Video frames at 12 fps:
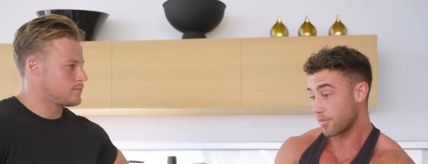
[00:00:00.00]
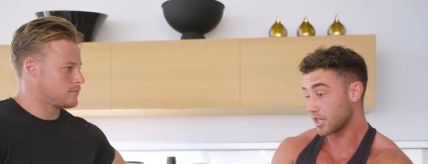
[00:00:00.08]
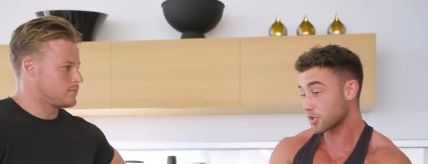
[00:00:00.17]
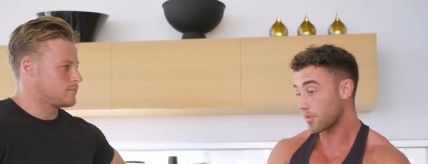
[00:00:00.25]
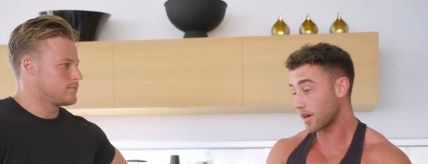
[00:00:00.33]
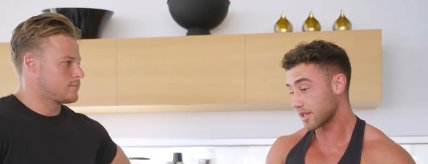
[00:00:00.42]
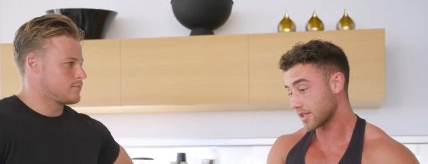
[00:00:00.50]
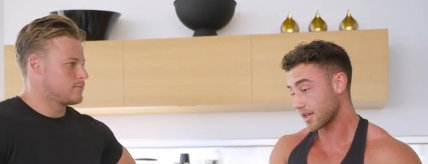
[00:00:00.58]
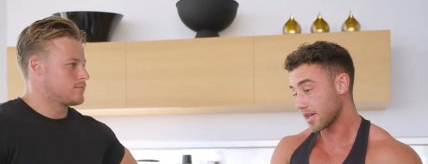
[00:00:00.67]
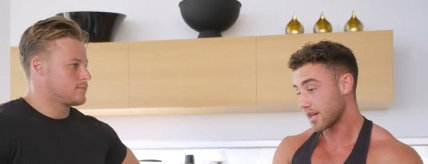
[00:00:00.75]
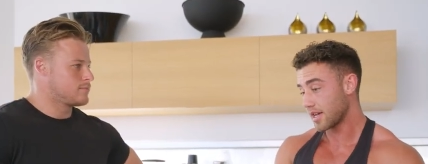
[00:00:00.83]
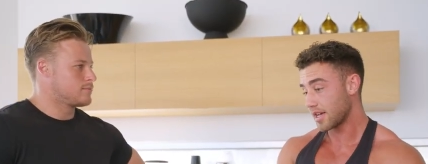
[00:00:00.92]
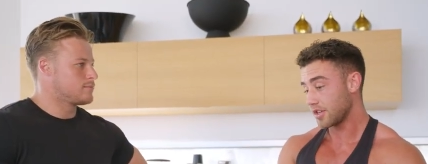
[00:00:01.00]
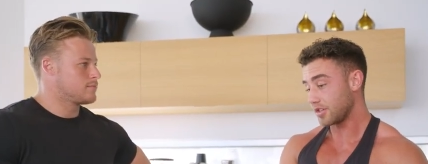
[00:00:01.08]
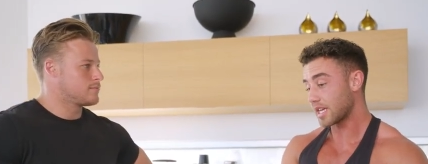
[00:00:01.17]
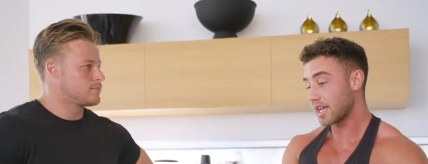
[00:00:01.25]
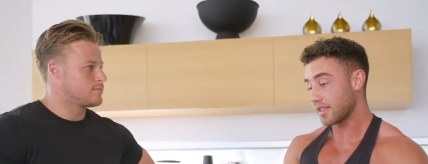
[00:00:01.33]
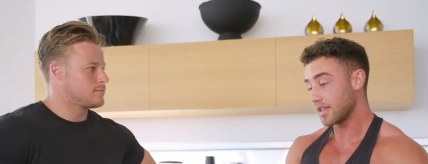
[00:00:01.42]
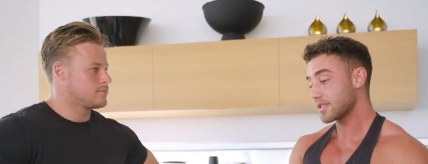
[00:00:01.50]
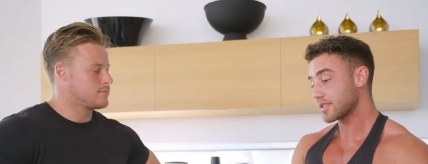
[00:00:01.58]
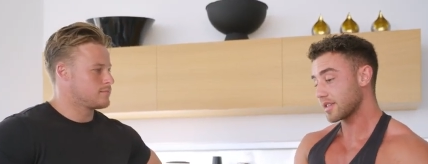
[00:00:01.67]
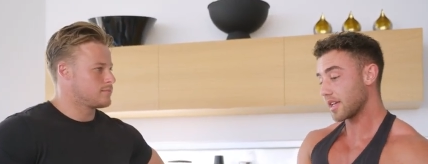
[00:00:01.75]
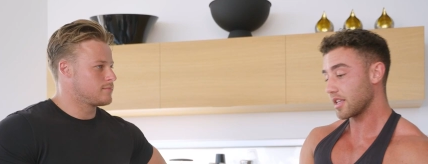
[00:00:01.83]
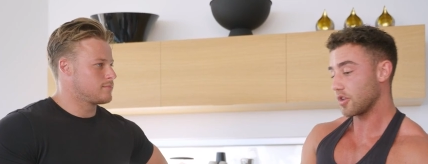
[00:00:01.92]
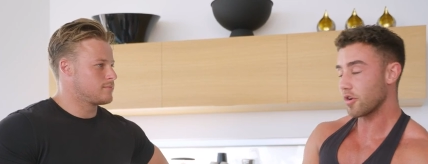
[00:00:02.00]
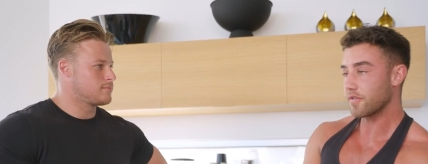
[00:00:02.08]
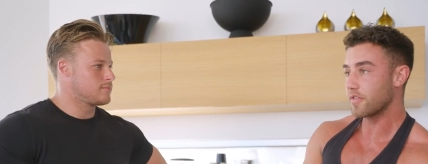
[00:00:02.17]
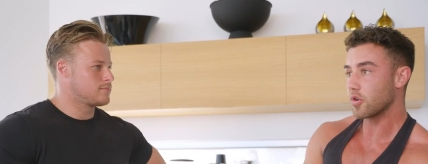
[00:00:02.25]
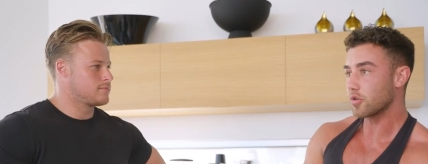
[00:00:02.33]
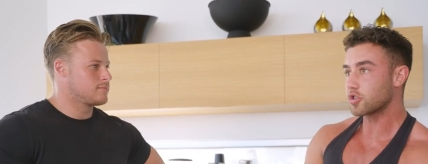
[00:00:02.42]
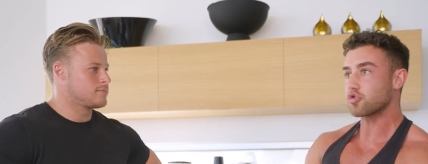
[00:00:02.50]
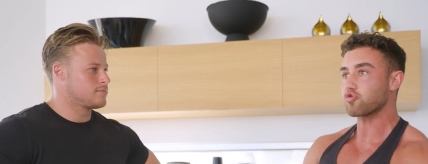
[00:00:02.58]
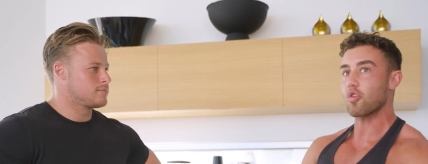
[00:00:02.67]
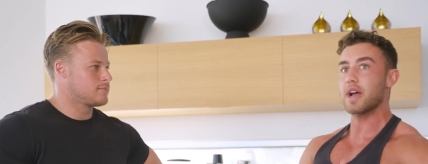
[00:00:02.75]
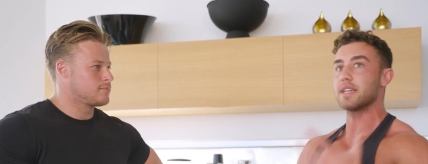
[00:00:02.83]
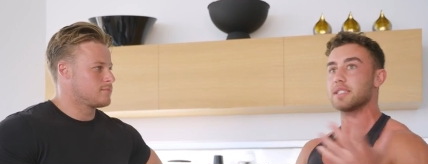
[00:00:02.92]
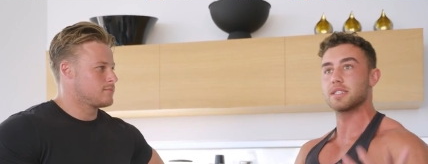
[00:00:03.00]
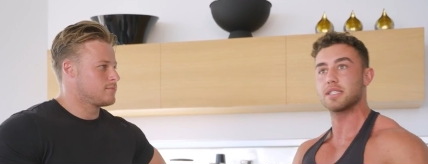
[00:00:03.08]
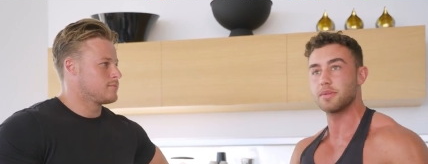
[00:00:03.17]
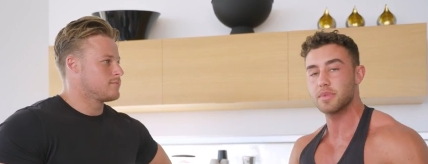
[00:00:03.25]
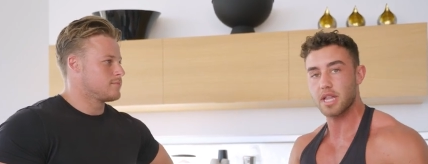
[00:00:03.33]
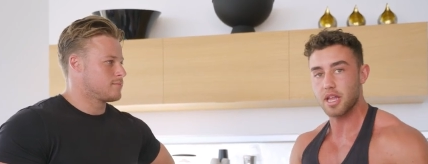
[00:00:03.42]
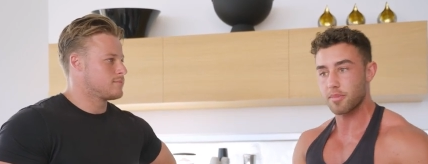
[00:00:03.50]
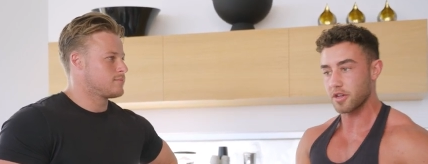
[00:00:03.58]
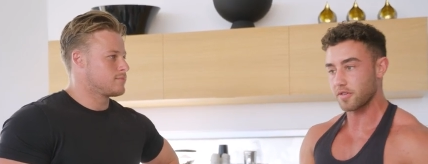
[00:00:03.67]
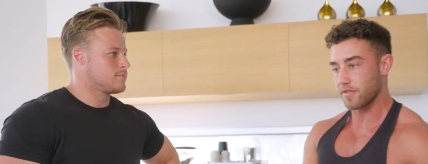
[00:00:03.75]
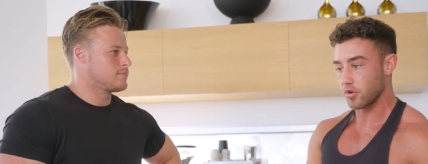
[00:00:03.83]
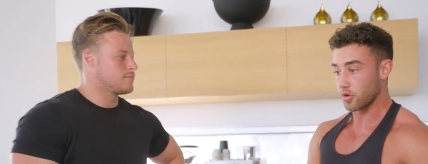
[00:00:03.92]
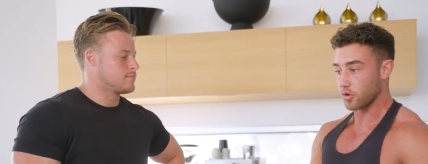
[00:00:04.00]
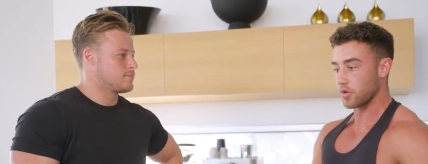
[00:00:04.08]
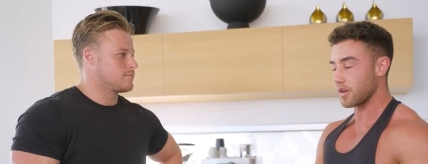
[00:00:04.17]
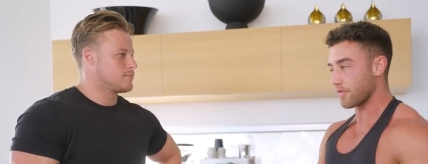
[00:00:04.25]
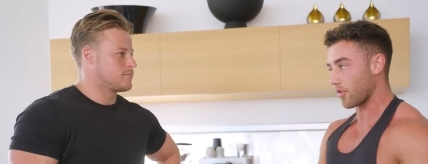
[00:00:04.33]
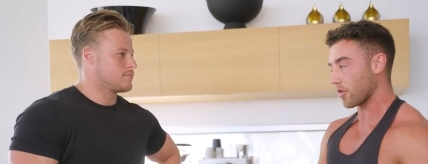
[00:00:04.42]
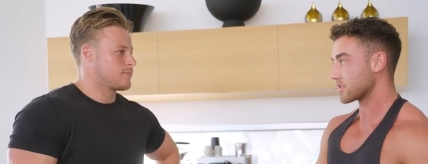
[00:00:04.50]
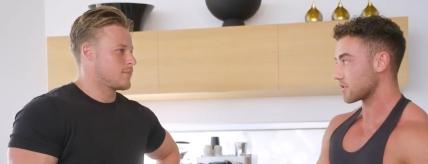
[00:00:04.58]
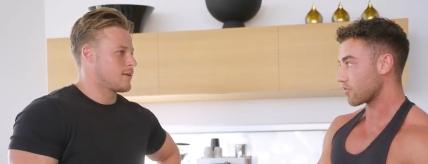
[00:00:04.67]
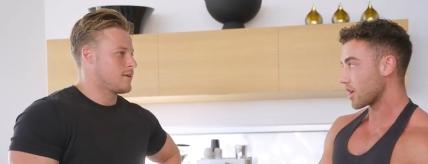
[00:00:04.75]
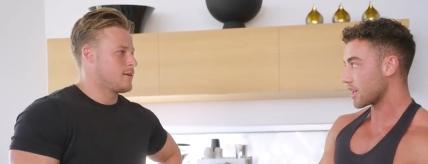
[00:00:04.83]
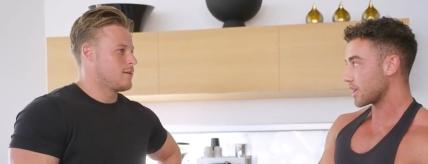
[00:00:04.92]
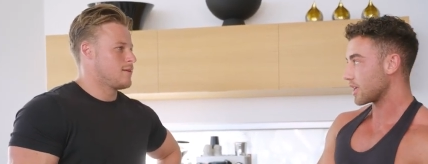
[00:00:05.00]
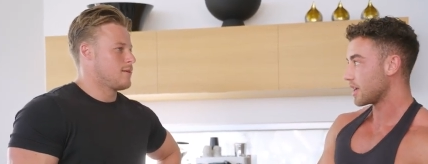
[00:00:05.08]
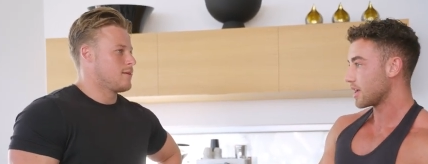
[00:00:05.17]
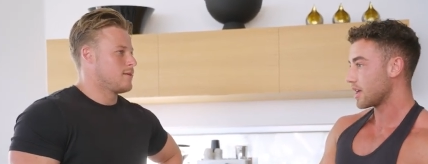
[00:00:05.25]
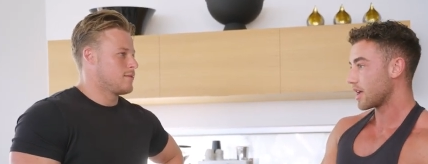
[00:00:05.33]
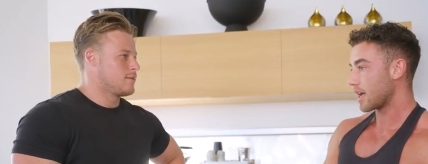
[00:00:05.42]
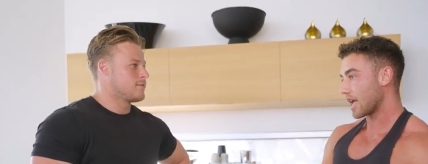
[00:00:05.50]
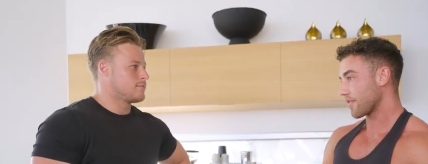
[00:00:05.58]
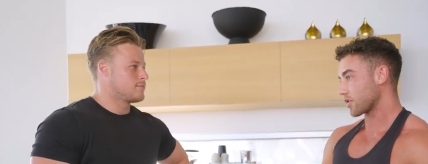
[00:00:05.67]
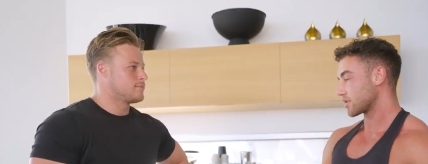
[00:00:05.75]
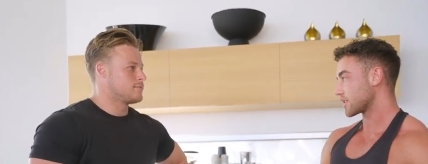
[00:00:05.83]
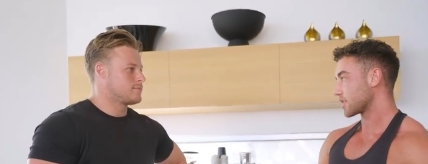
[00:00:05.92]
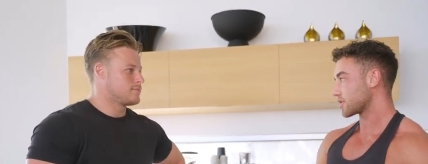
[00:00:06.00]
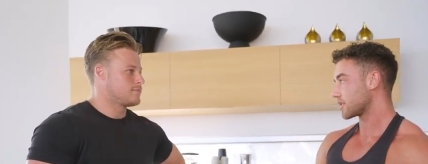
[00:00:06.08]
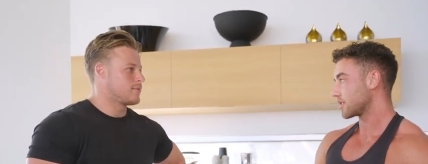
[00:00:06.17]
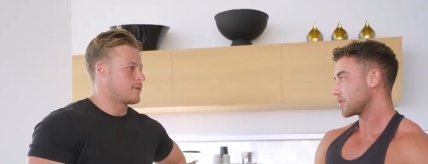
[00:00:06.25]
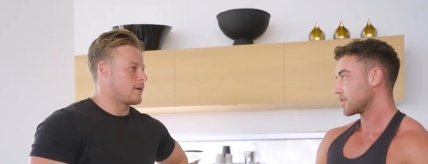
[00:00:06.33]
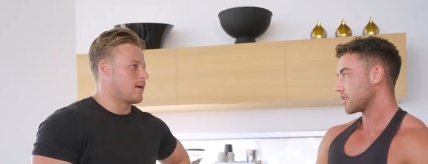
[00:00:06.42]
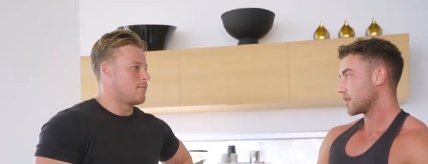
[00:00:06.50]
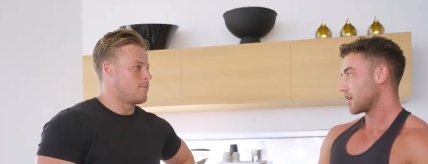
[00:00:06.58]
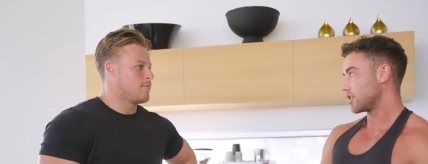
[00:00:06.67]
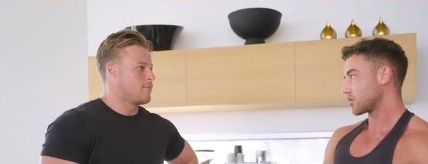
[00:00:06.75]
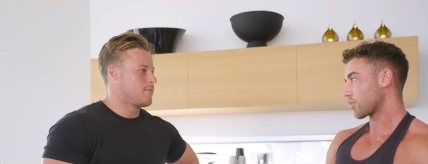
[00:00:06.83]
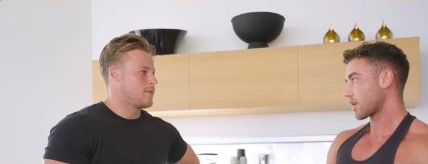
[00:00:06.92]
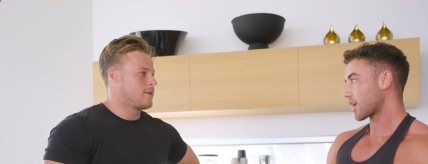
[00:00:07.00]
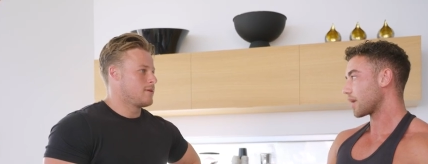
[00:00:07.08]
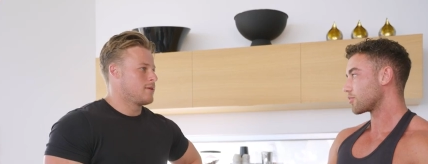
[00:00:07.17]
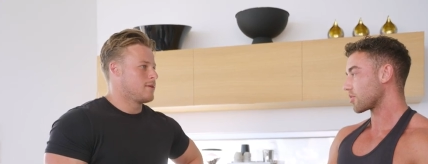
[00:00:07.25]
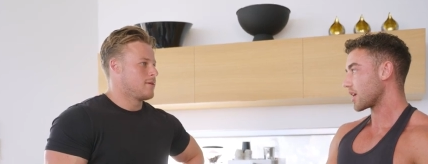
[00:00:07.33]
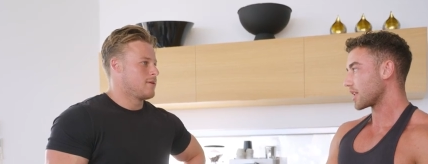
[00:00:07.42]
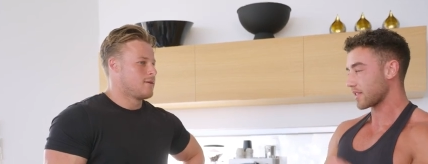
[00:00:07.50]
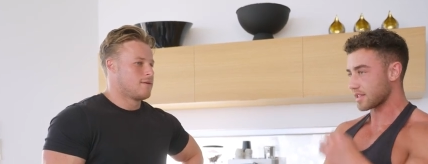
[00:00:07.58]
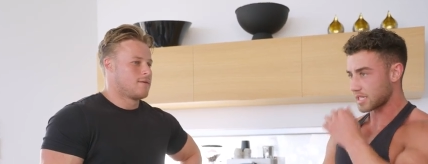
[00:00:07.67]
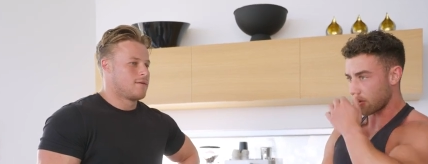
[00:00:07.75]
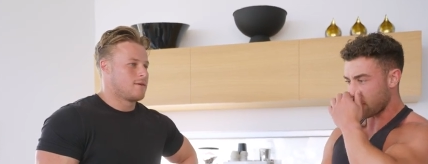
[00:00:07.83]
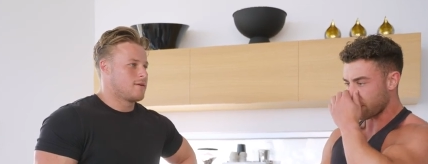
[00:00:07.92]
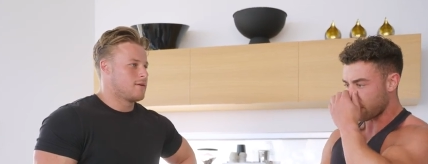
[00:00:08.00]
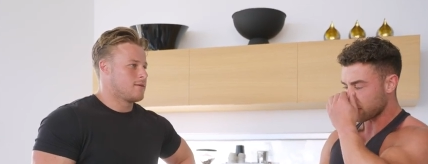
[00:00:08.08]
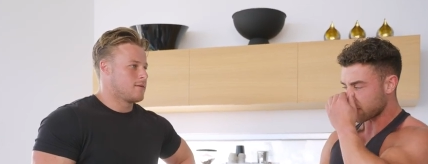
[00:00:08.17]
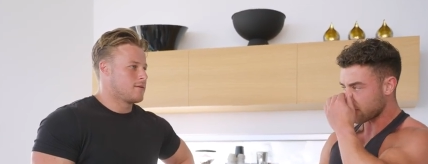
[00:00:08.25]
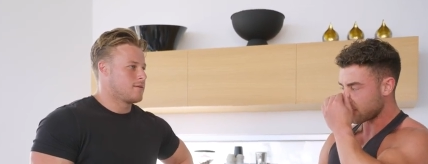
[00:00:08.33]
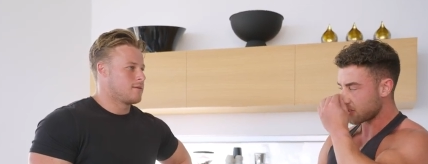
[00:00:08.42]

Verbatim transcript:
Speaker 1: benchmark, is like, you take this, you don't feel crazy stimulated, but you feel good and focused and ready, and you have a good session. Yeah. And you just want to keep training. That's how I felt it.